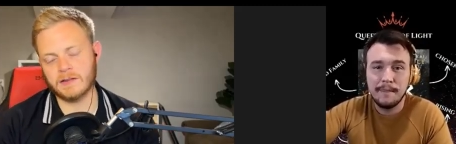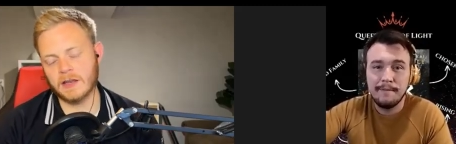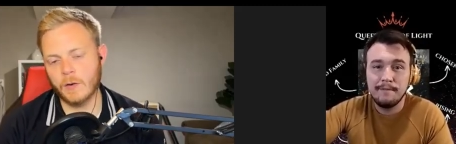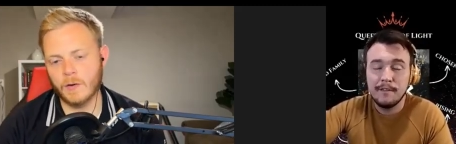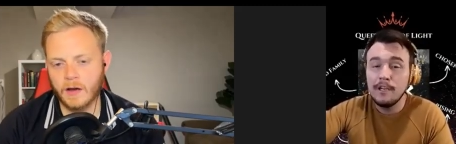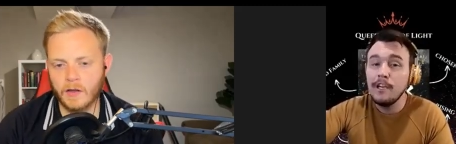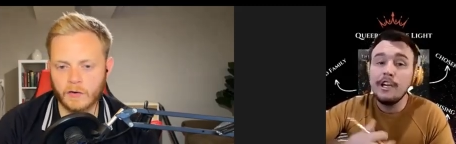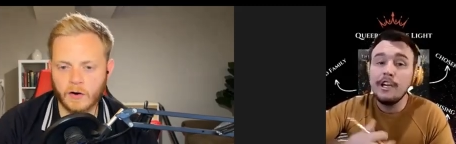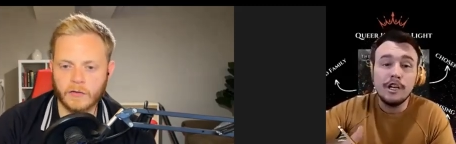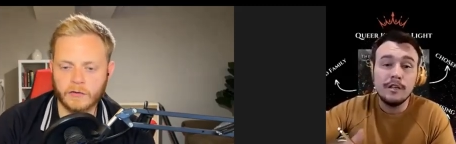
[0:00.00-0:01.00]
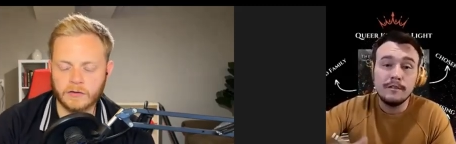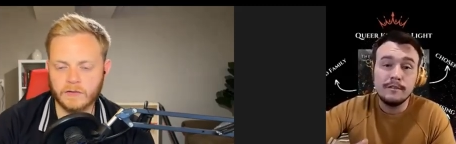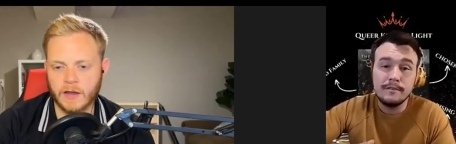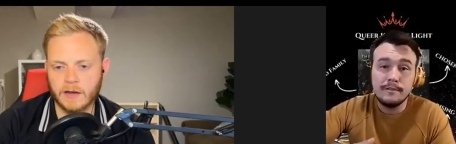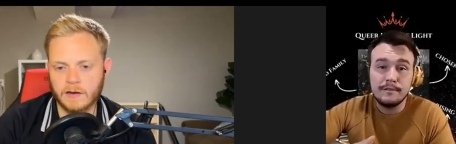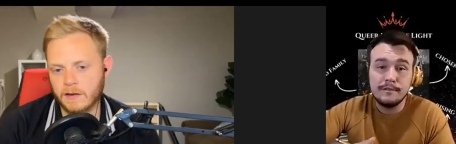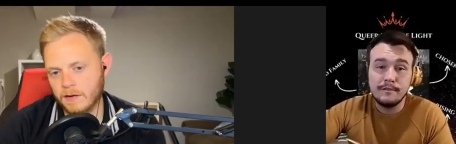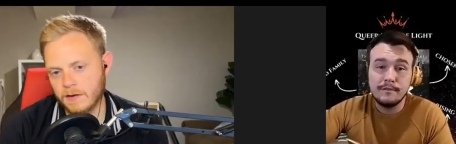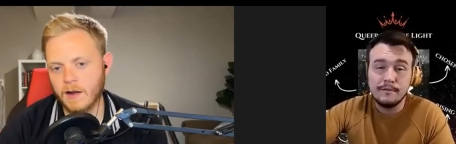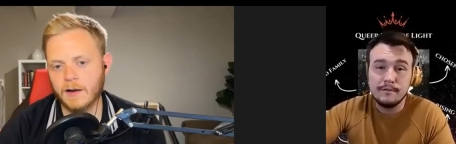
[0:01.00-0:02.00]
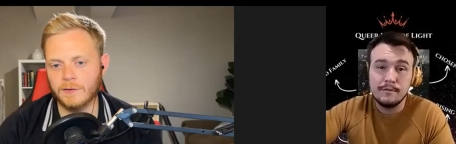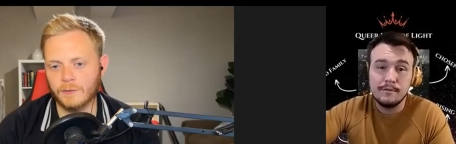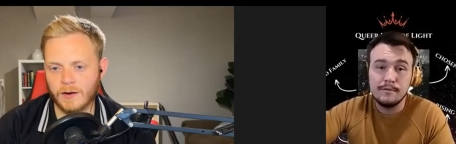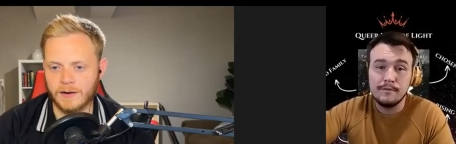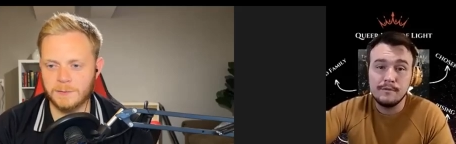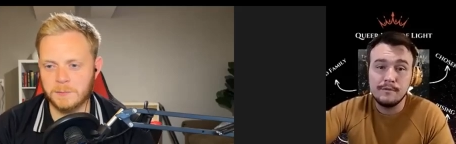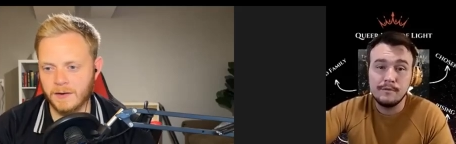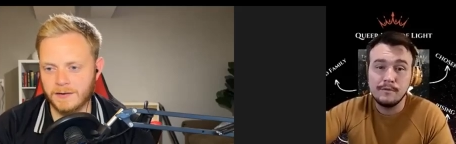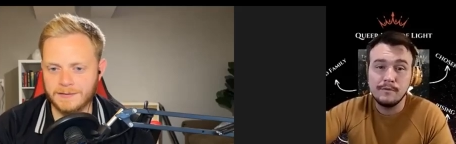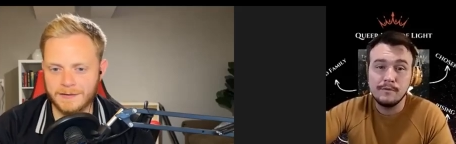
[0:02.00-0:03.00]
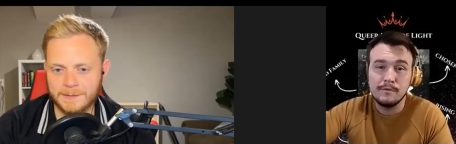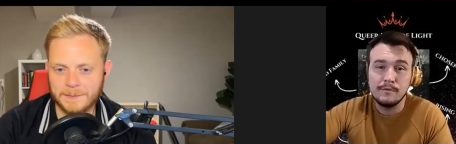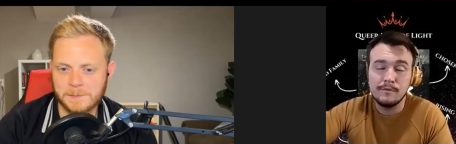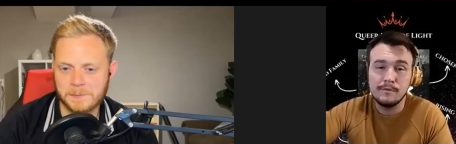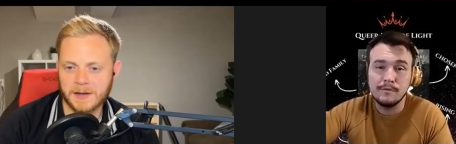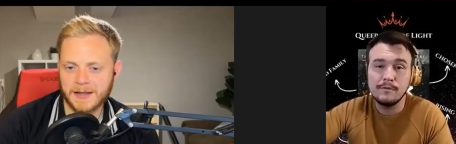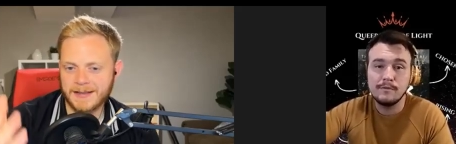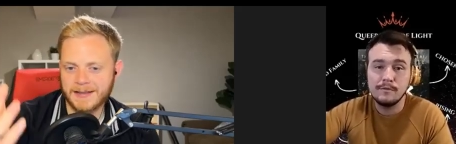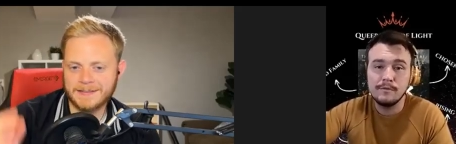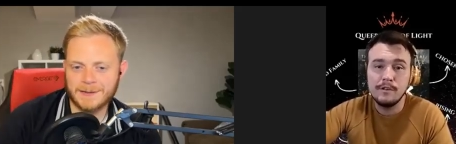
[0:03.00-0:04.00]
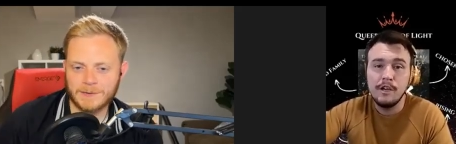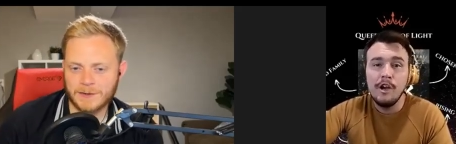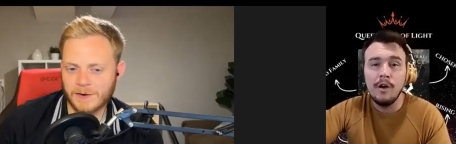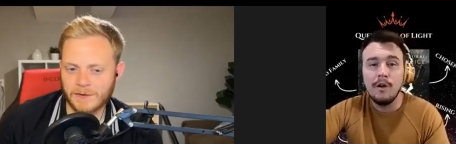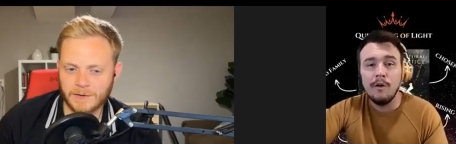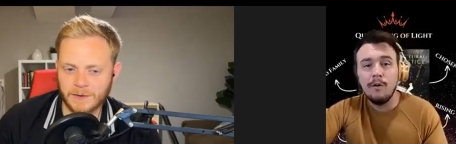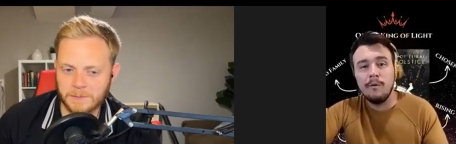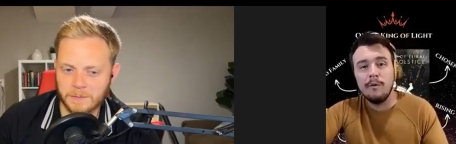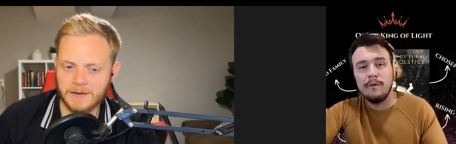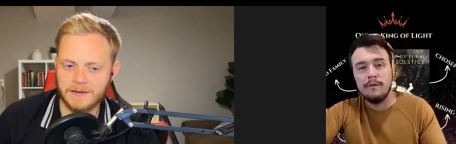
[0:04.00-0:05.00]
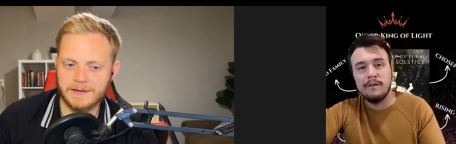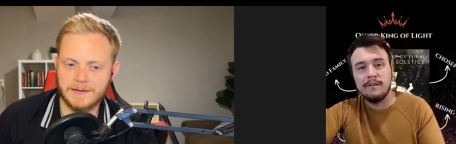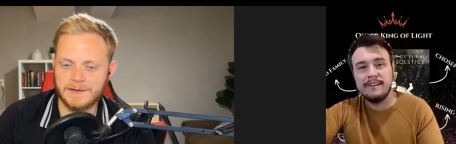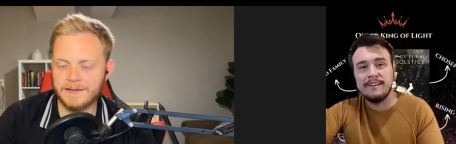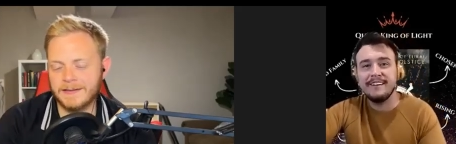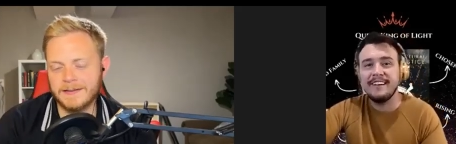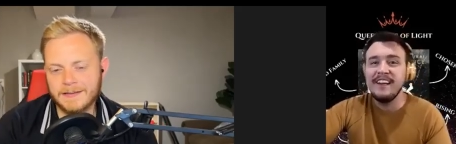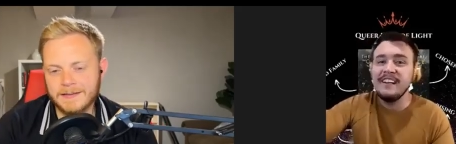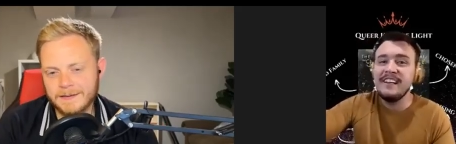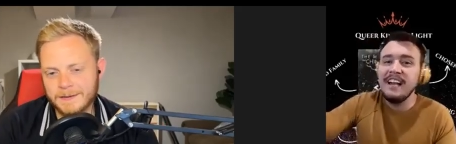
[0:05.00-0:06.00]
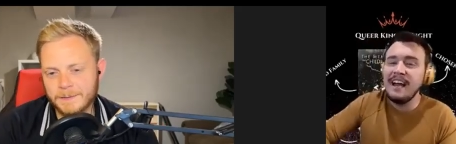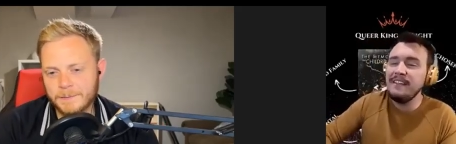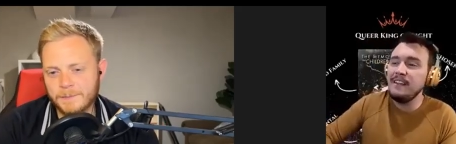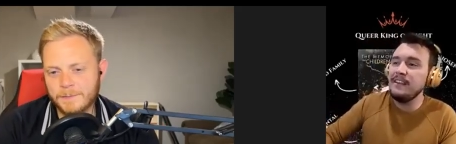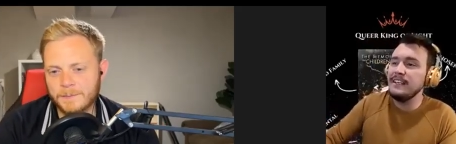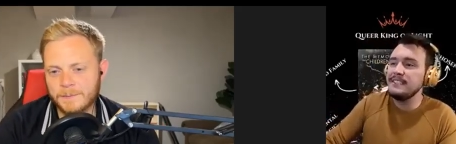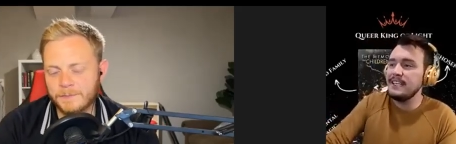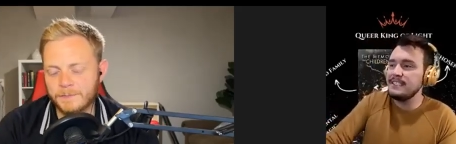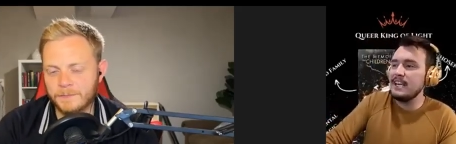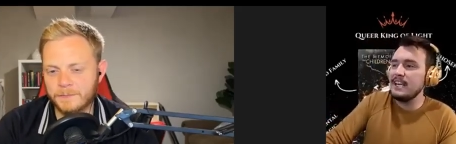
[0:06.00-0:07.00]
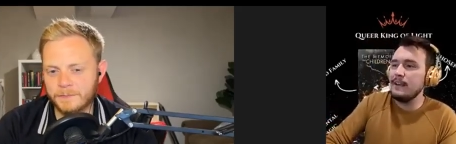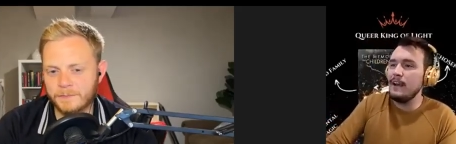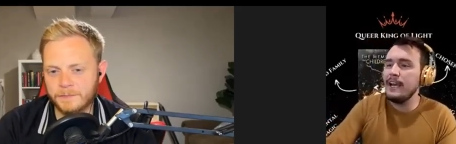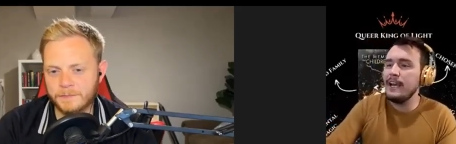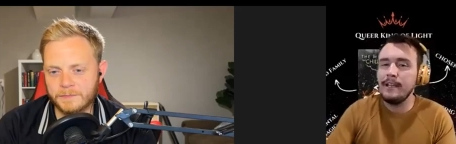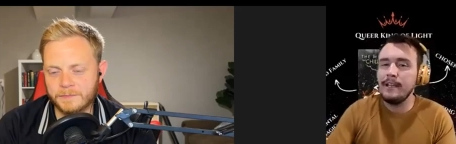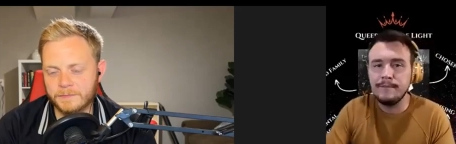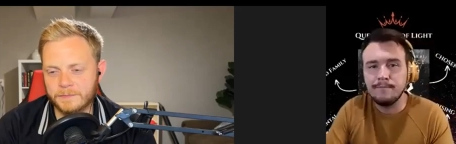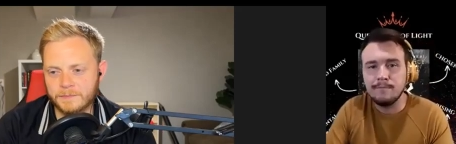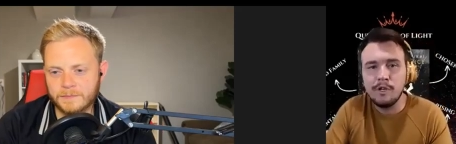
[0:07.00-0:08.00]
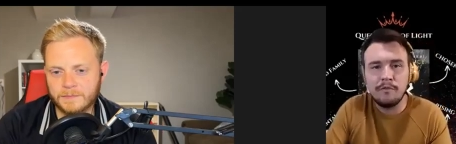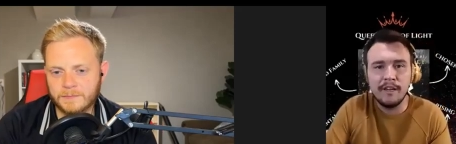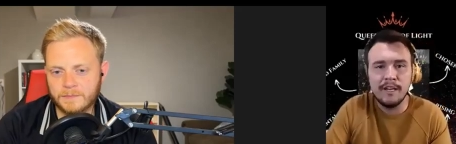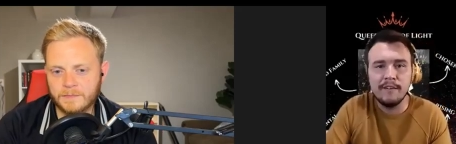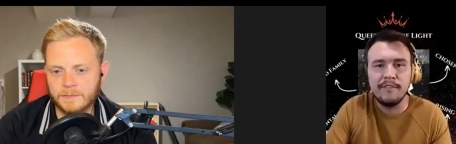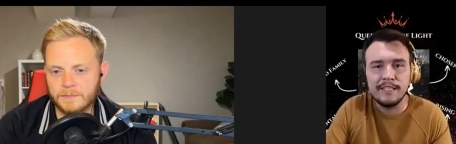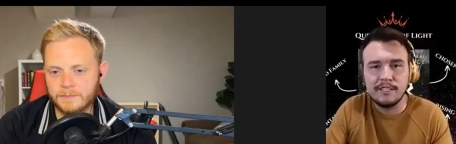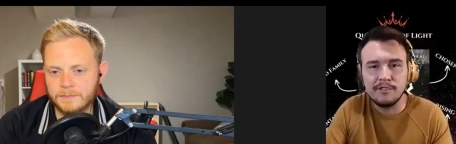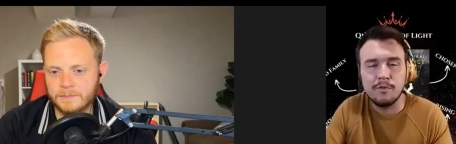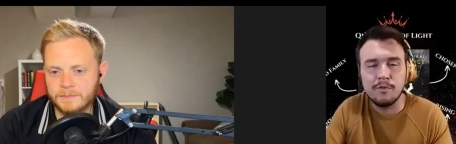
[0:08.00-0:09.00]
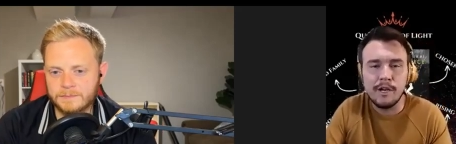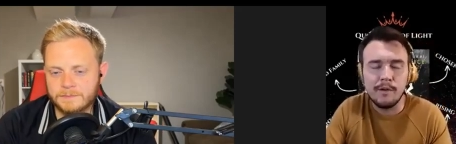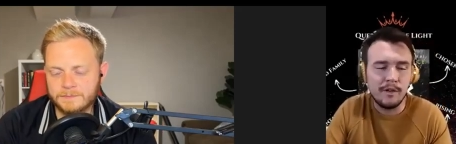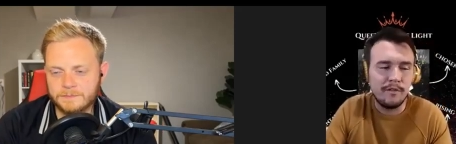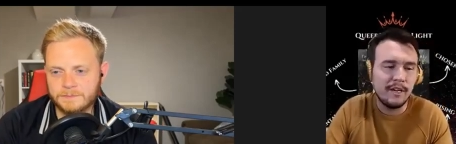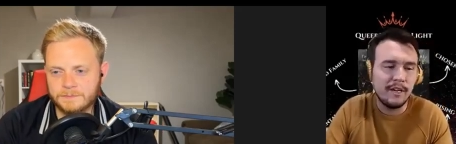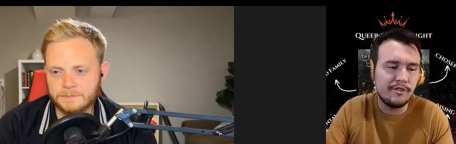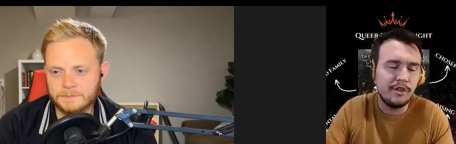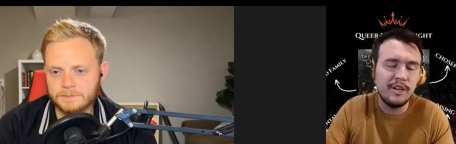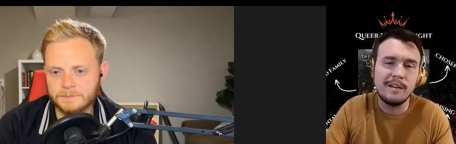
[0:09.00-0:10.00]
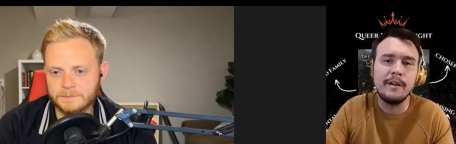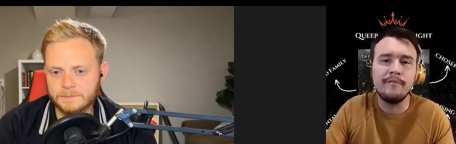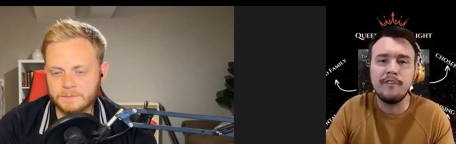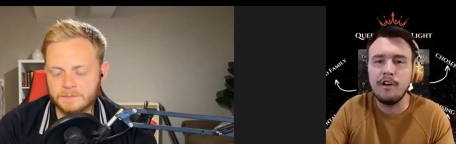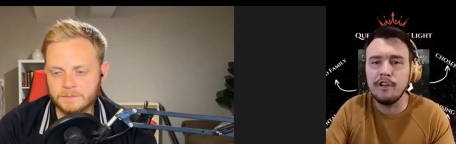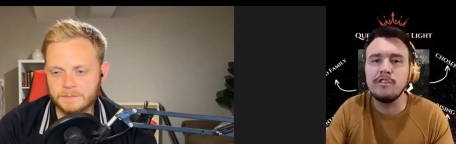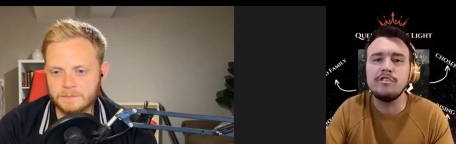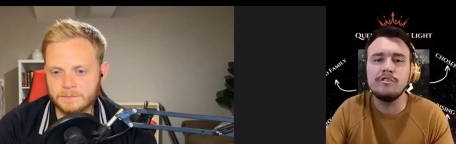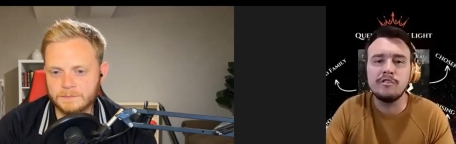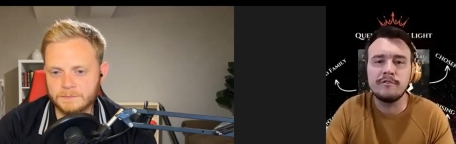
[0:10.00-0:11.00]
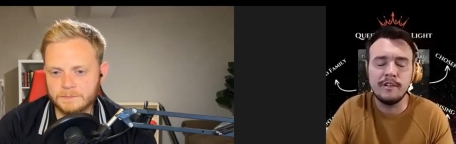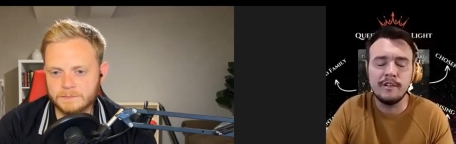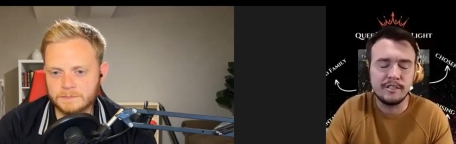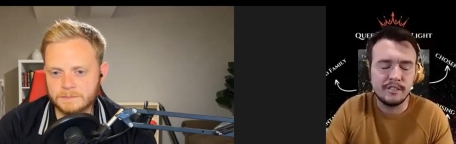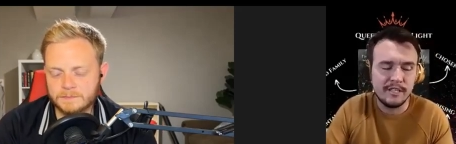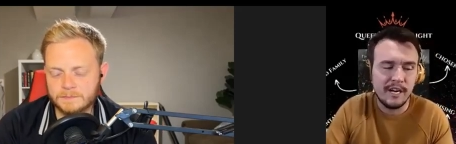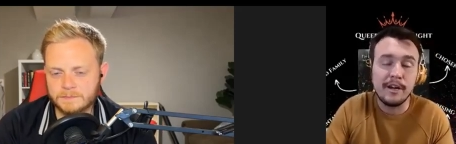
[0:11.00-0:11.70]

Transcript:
Speaker 1: because I know other authors have had not as great experiences, but sounds like you're having a good one.
Speaker 2: Yeah, and the thing is, it's like I um, when you think of this story, when you think of two young men falling under a